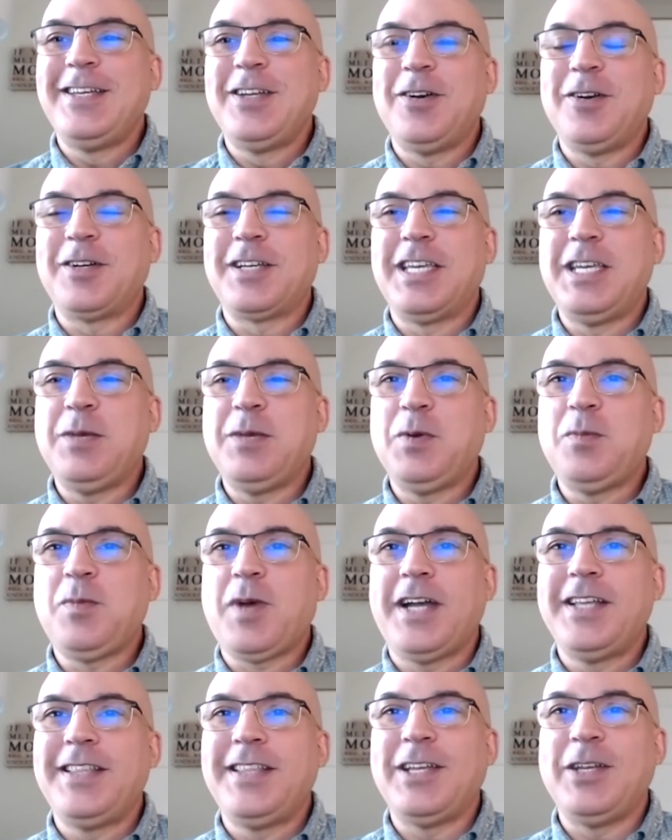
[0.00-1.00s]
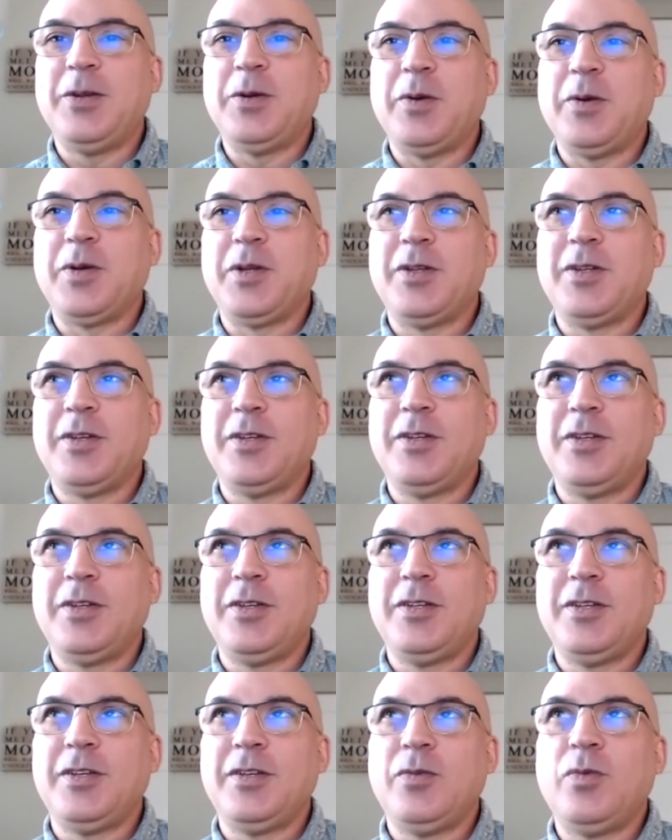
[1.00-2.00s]
Keep in mind that
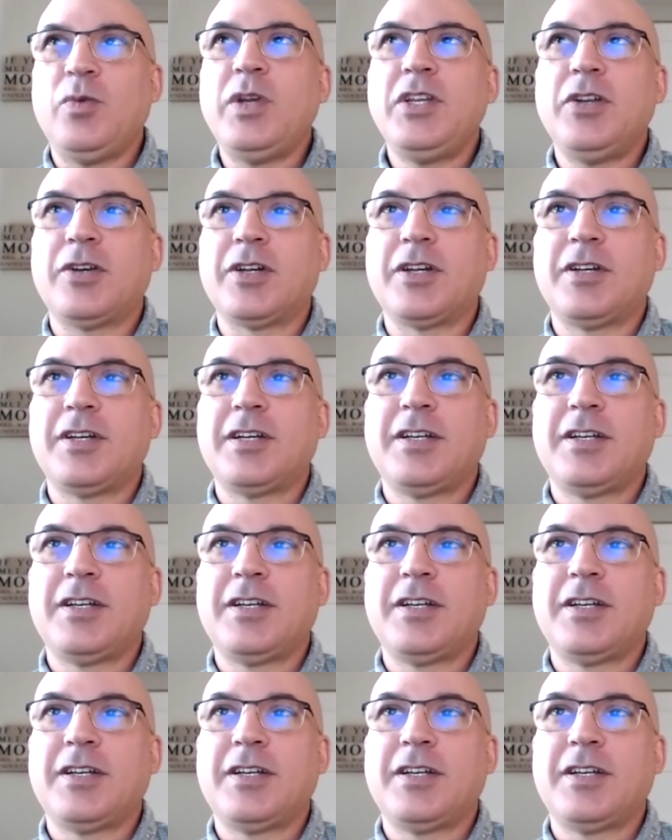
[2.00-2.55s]
when you're